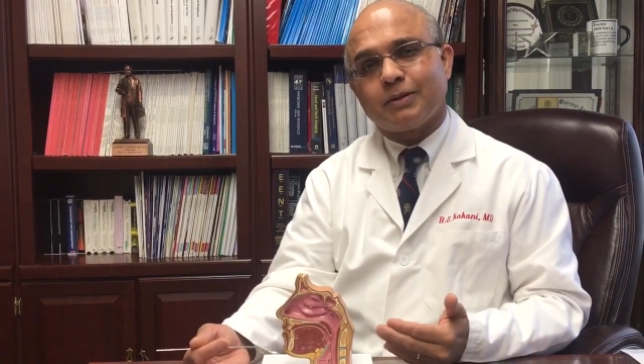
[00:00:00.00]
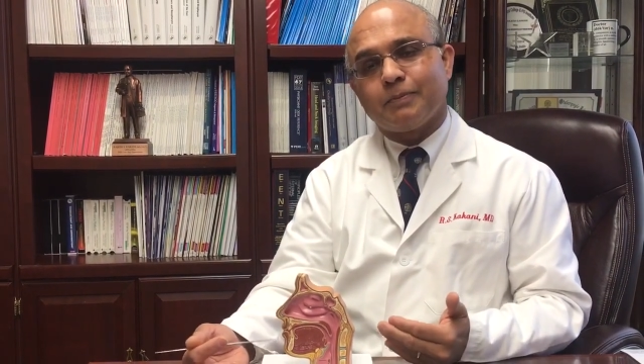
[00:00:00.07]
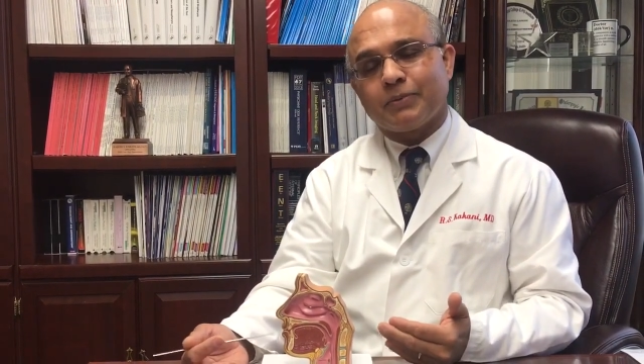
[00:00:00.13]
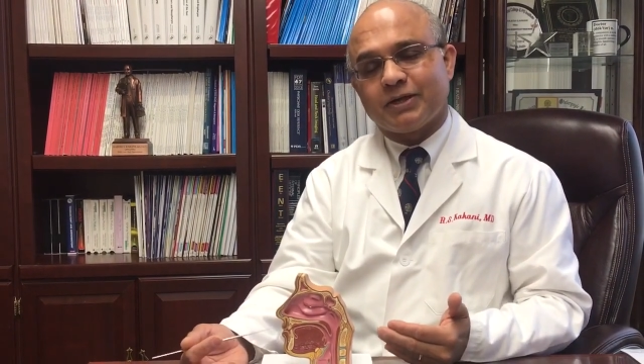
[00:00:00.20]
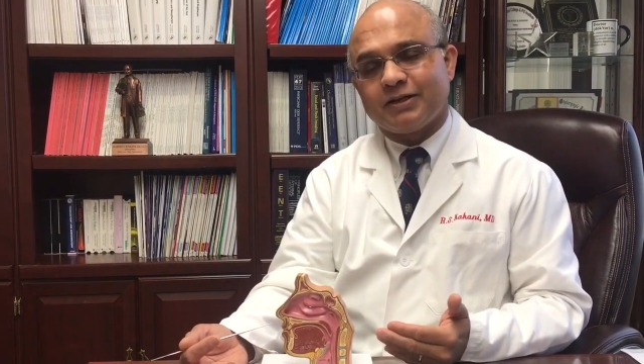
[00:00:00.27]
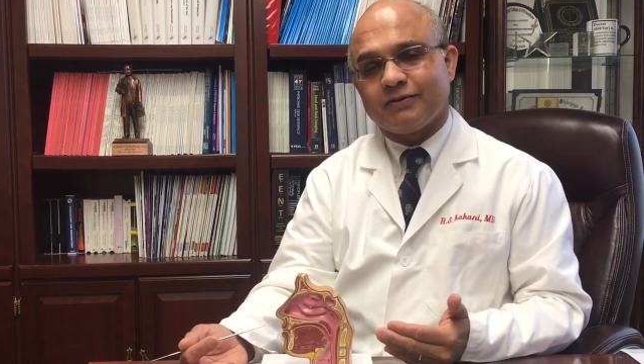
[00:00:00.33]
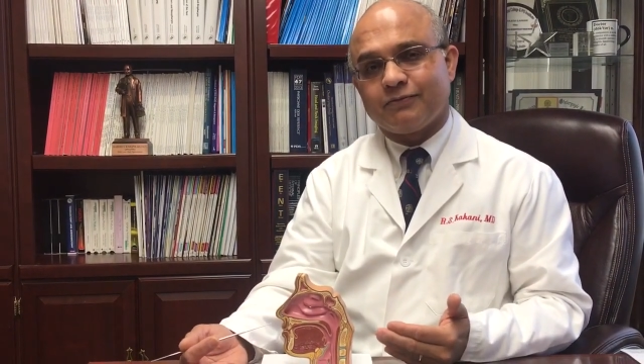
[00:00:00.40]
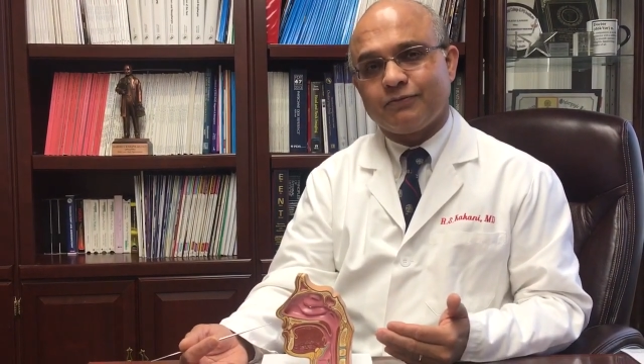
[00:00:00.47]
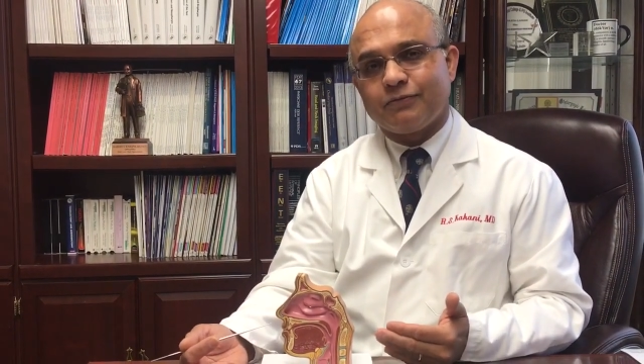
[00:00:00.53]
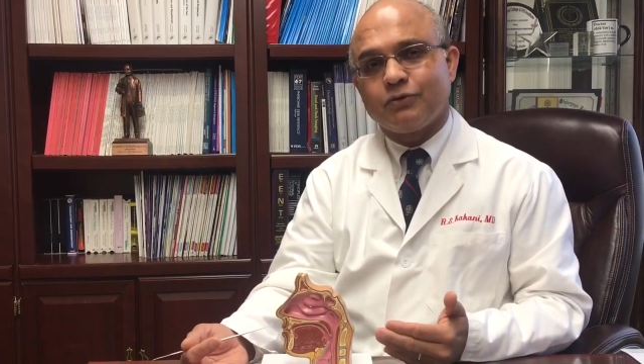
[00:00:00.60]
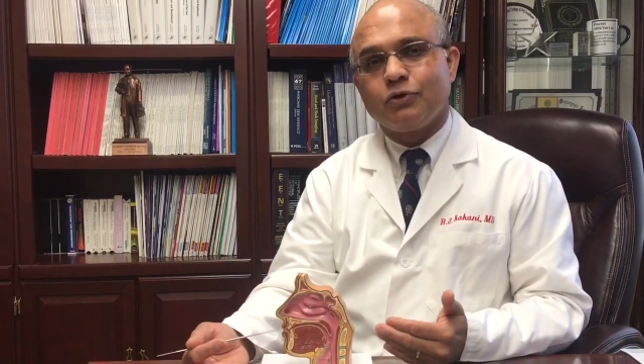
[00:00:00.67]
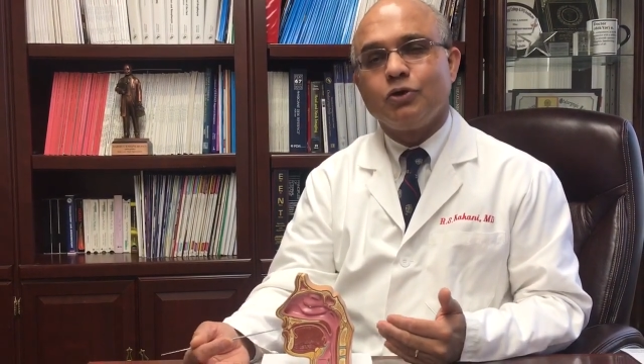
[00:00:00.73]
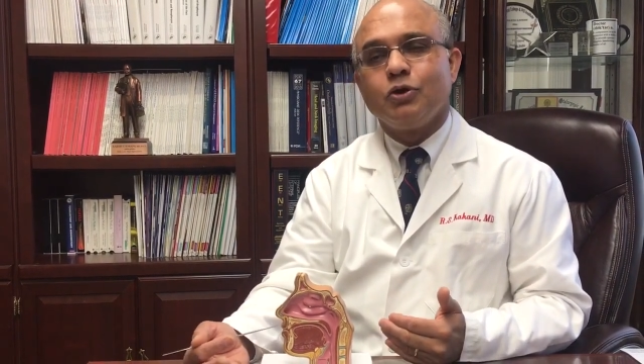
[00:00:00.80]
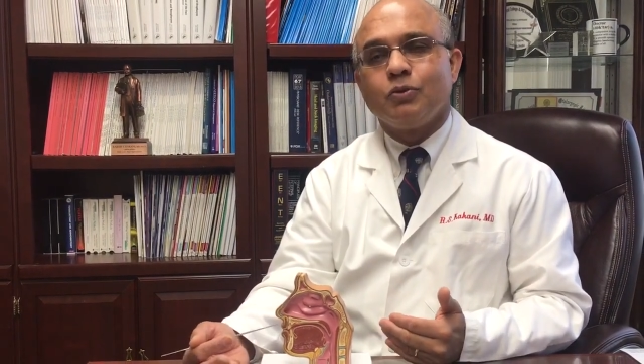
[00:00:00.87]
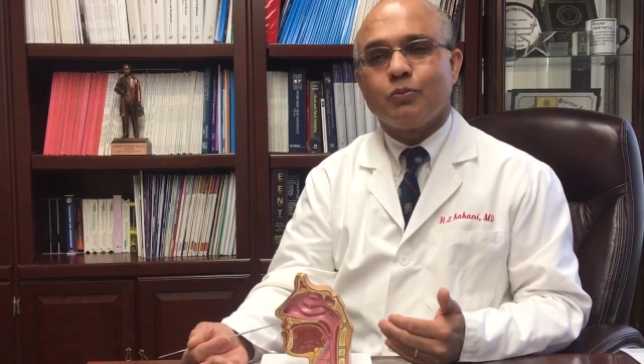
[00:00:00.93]
complaint of
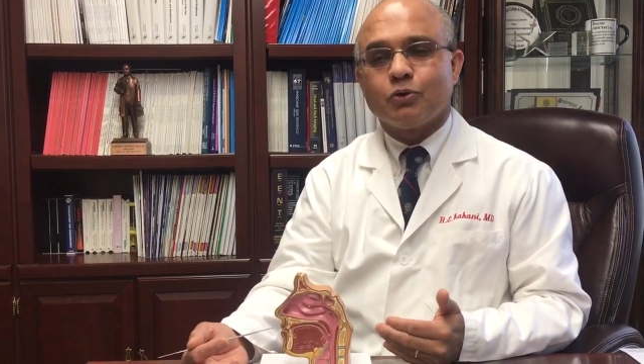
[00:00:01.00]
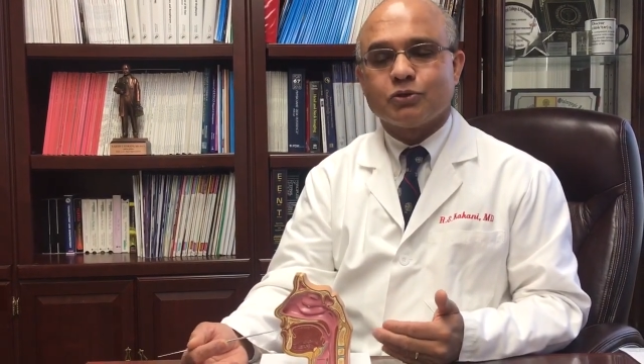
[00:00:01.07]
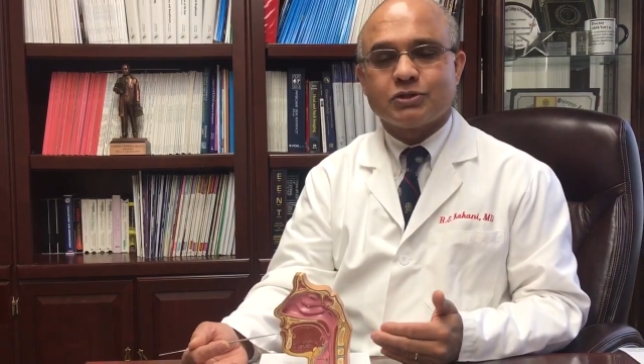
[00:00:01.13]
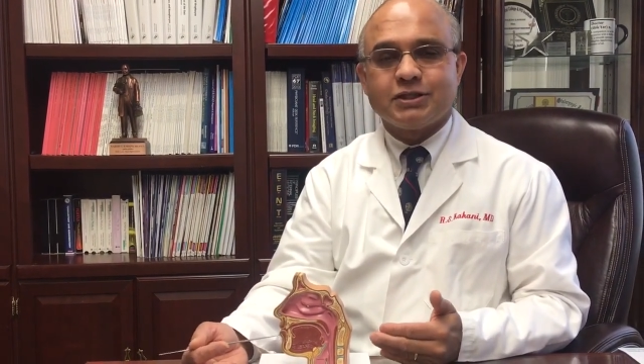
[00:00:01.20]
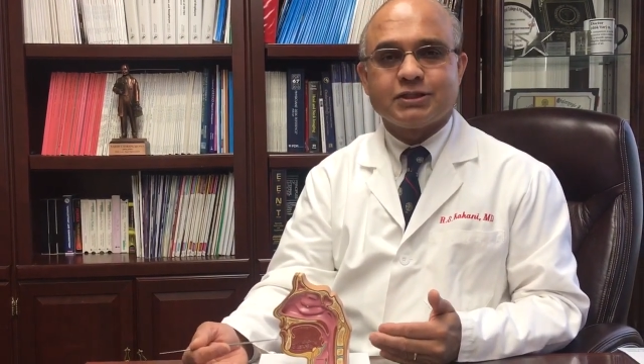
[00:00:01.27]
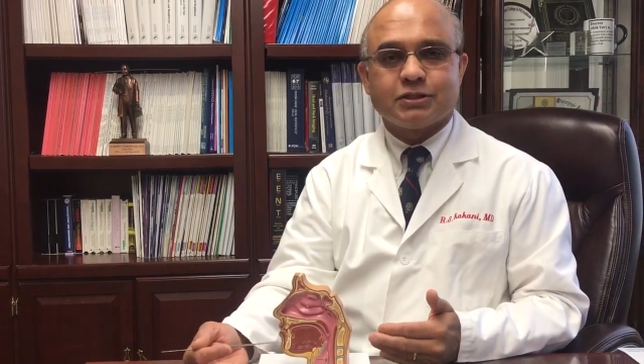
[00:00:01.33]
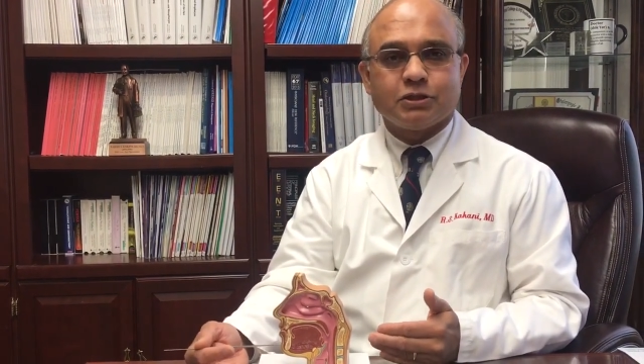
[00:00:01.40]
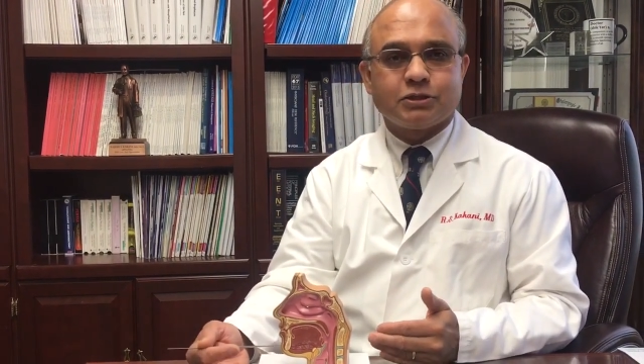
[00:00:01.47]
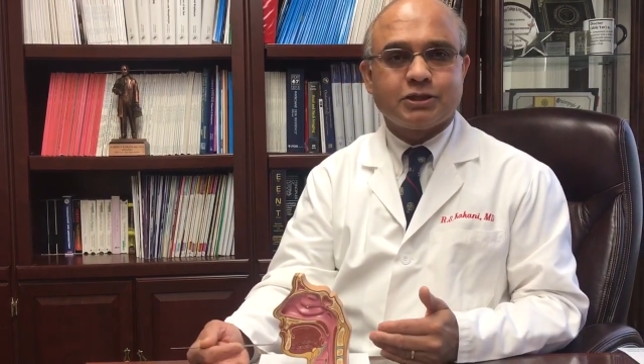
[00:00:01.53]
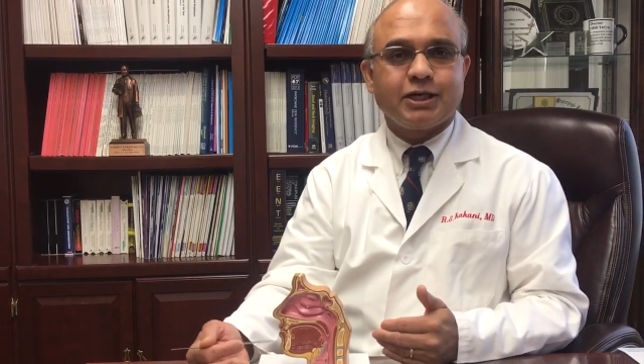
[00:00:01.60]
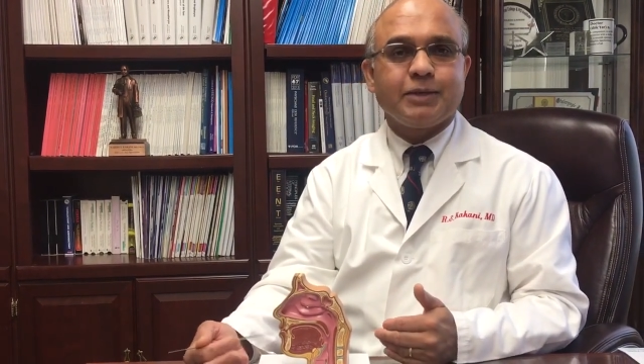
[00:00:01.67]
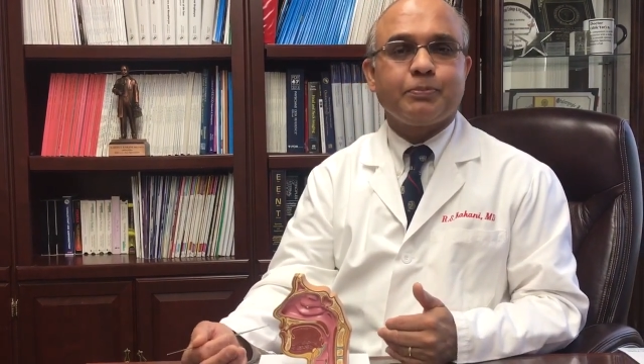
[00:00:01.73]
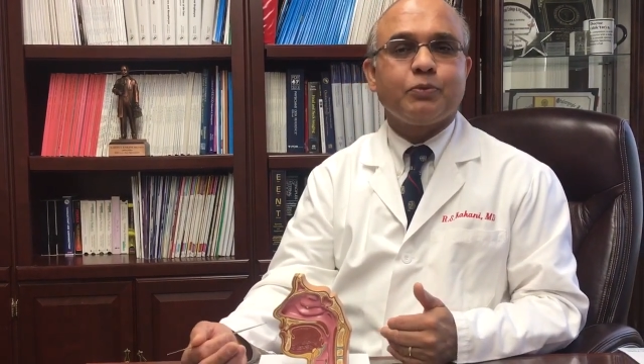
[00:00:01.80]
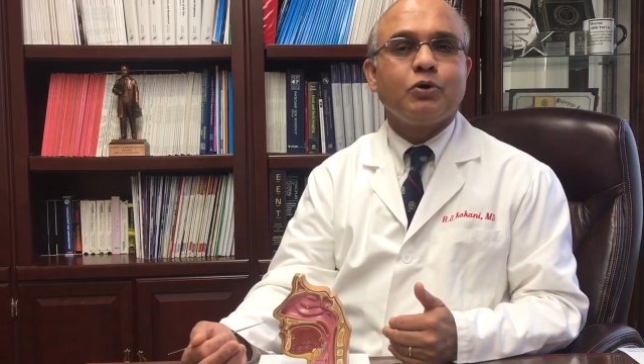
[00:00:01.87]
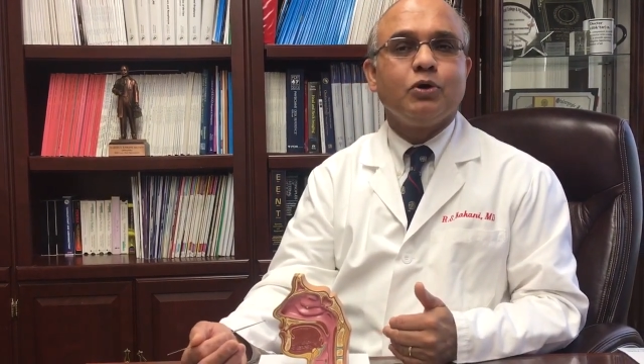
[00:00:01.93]
post-nasal
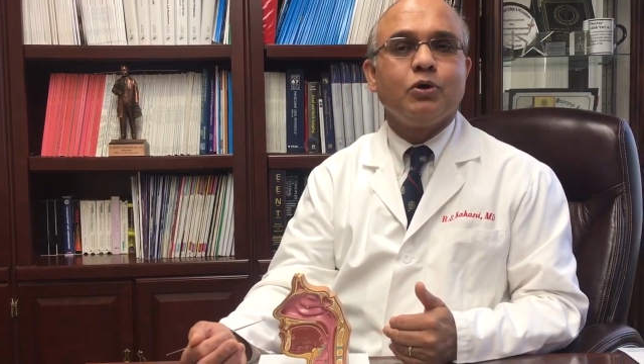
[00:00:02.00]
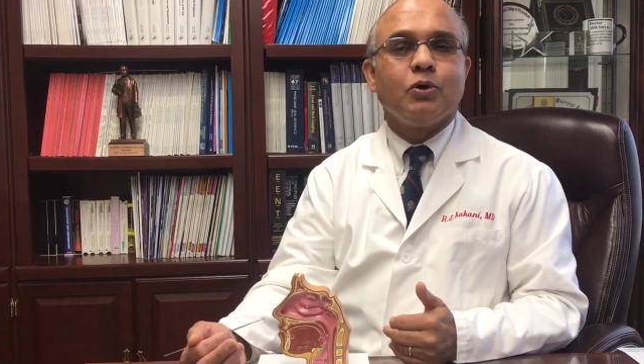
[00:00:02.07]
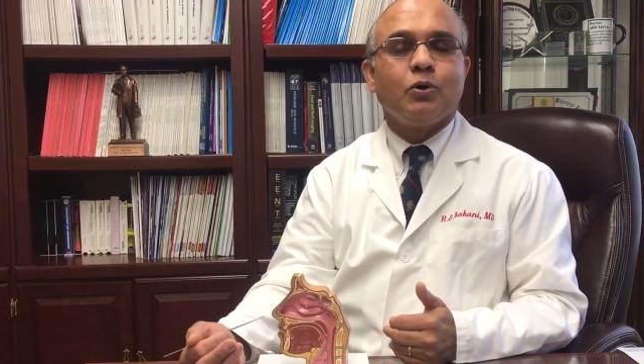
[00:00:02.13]
drip,